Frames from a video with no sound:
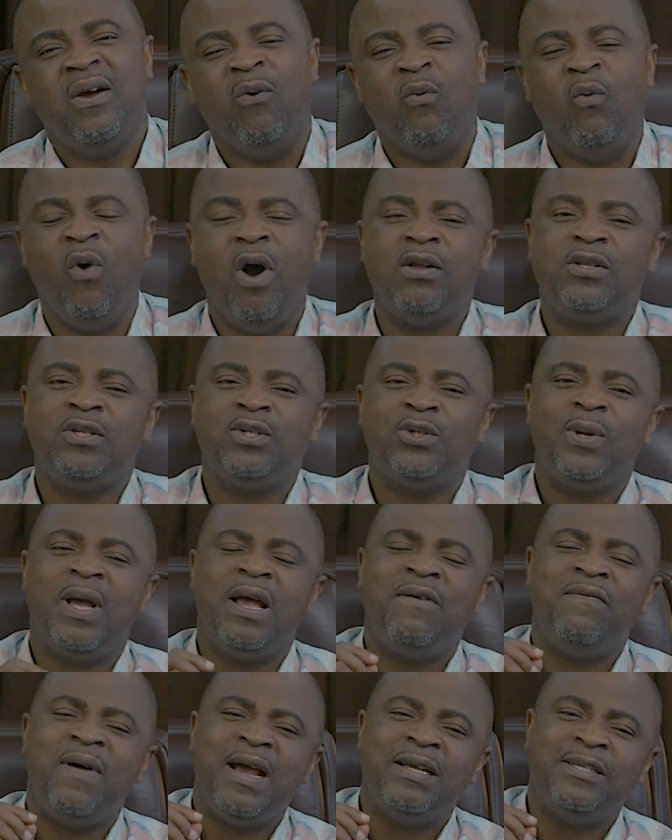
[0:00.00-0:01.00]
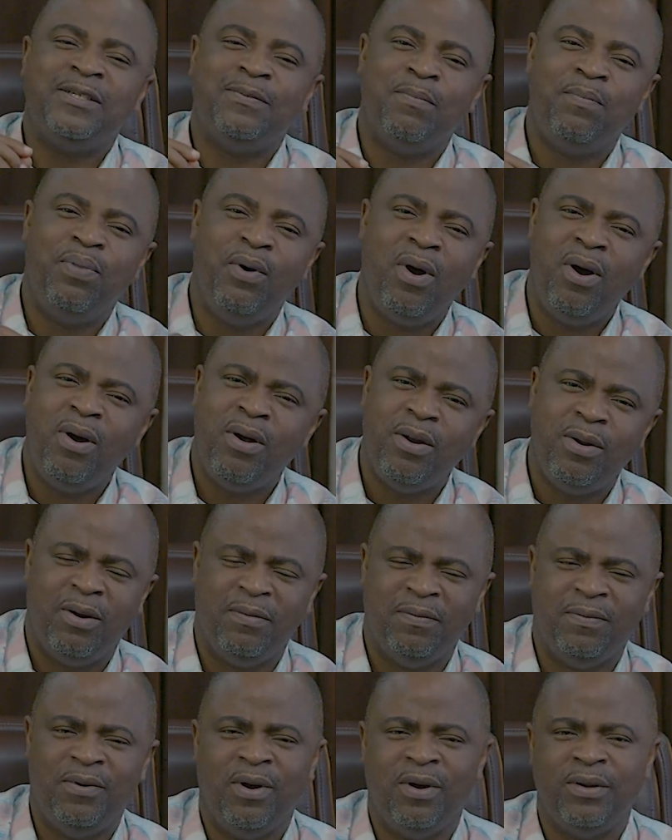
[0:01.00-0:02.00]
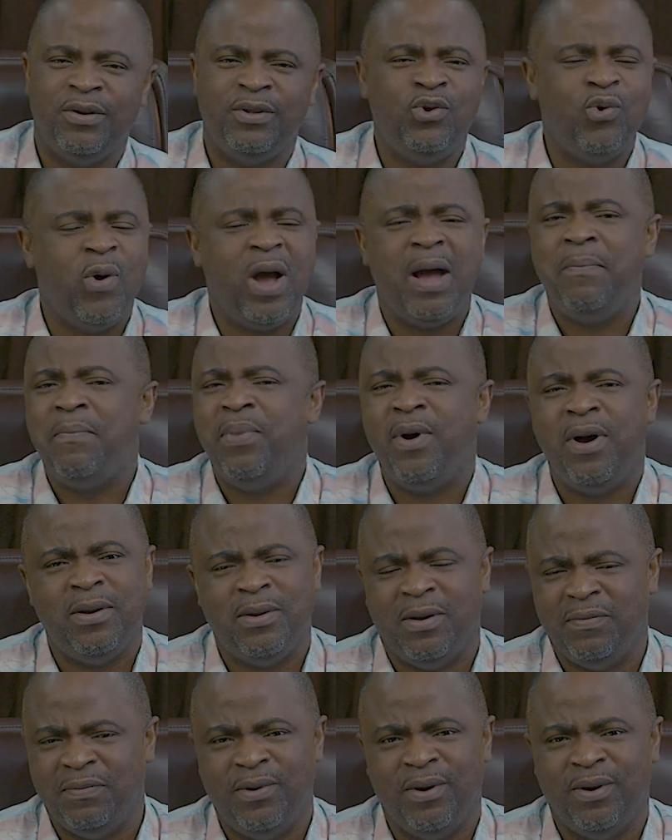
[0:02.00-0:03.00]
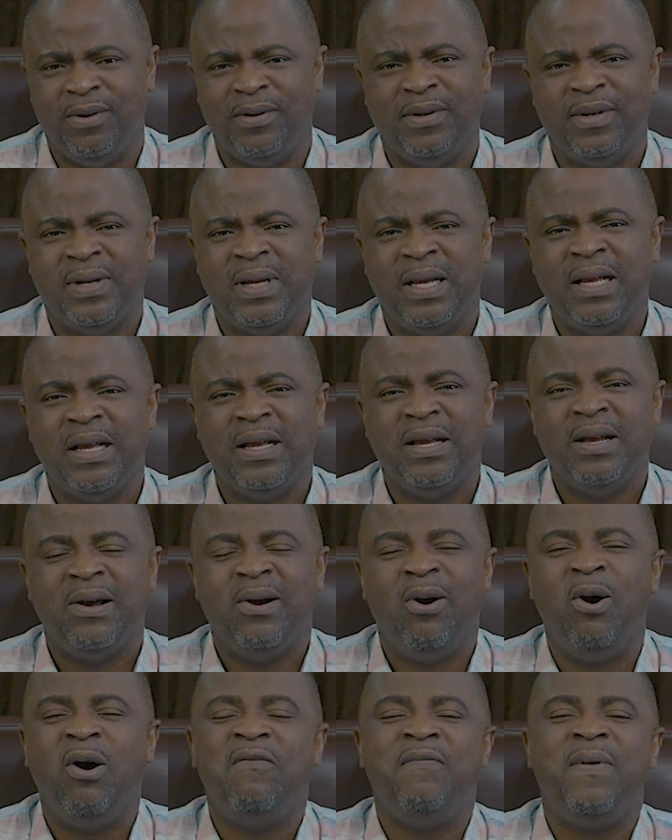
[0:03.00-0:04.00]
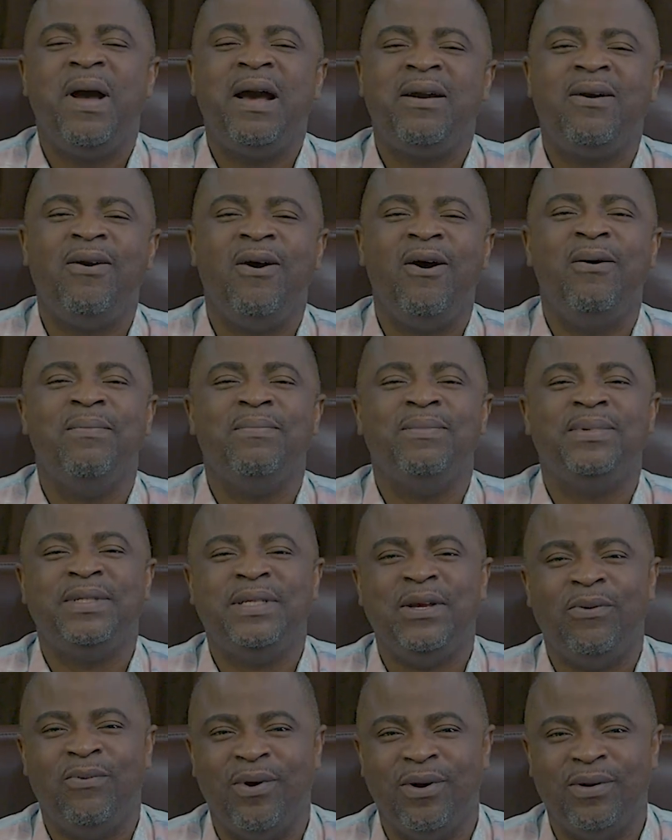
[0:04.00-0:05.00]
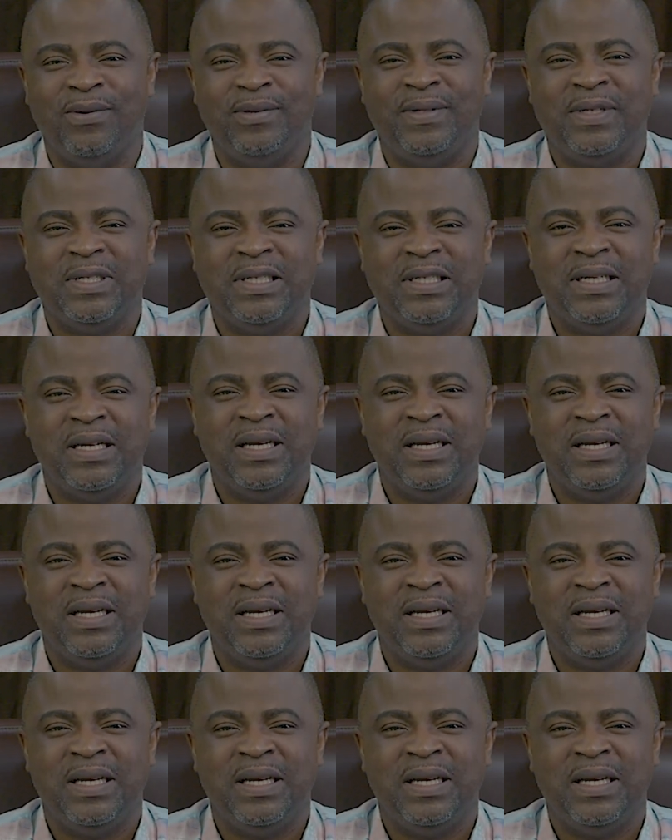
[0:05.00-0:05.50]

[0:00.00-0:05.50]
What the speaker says: Whatsoever is born of God, you are born of God, overcomes the world.